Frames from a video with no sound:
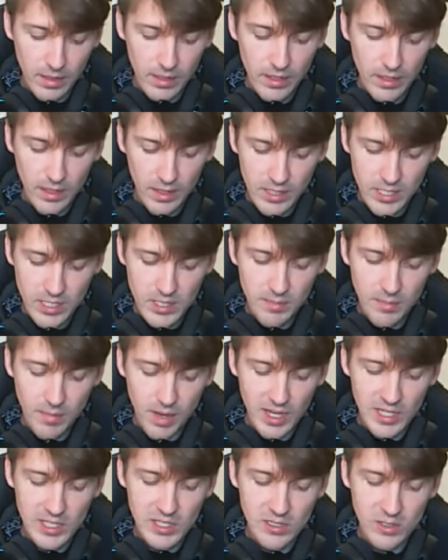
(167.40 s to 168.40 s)
Yes,
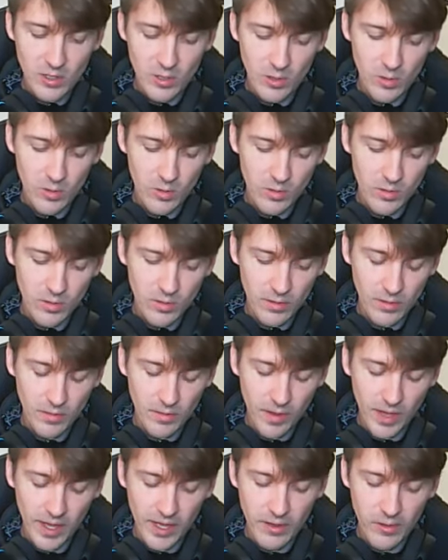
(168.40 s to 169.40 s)
my soul,
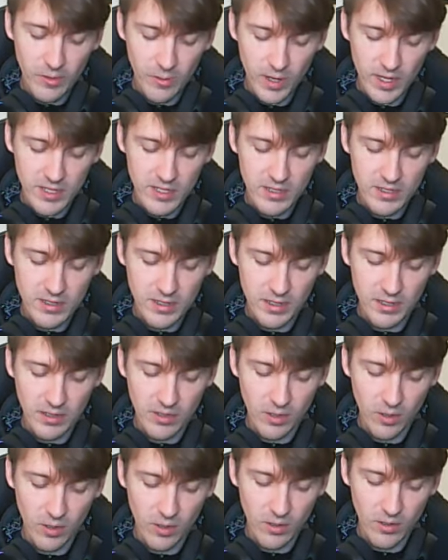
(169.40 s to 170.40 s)
find rest in
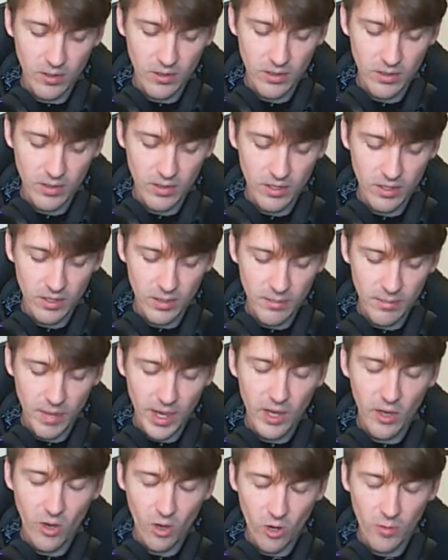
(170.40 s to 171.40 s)
God. My
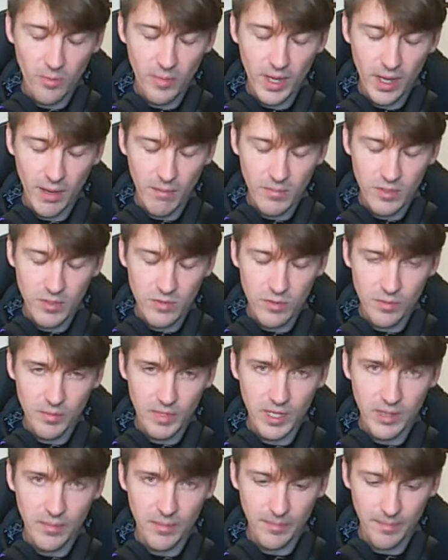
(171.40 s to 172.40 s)
hope comes from
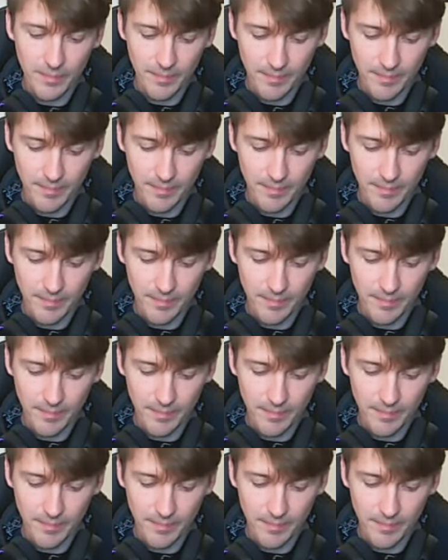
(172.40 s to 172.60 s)
him.